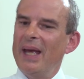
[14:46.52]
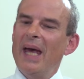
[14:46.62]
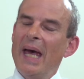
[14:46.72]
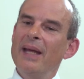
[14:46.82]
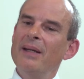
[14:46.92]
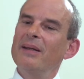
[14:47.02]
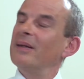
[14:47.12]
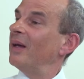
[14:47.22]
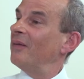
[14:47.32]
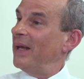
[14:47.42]

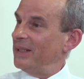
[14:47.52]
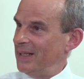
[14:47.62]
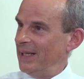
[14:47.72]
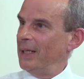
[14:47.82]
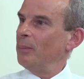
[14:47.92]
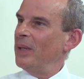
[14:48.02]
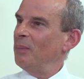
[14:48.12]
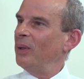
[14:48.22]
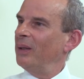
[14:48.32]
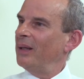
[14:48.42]
And eventually,
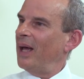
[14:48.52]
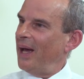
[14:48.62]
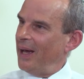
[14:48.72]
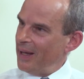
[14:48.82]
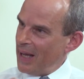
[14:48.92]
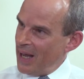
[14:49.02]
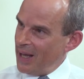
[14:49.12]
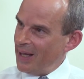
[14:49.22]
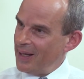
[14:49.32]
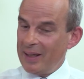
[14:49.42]
people
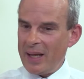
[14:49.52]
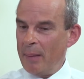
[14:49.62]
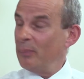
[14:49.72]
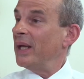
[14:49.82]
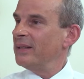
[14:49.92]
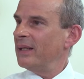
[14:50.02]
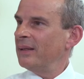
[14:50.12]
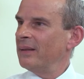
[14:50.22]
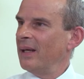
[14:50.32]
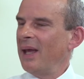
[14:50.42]
embrace
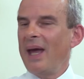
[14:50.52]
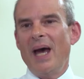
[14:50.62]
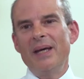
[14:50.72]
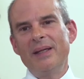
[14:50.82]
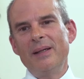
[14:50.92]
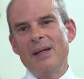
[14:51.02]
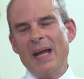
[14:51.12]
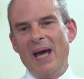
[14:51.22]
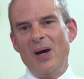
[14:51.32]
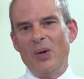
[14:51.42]
it. I think
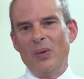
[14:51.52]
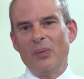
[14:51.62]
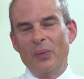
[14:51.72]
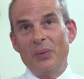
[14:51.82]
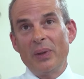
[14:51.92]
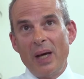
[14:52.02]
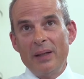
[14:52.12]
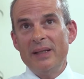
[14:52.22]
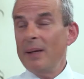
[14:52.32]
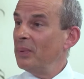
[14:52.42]
now, with regard
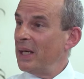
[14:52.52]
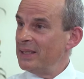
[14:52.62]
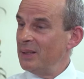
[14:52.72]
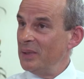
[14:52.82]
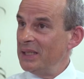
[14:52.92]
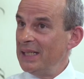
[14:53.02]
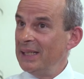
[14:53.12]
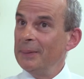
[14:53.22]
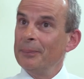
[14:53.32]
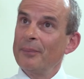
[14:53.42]
to the MPI-CBG,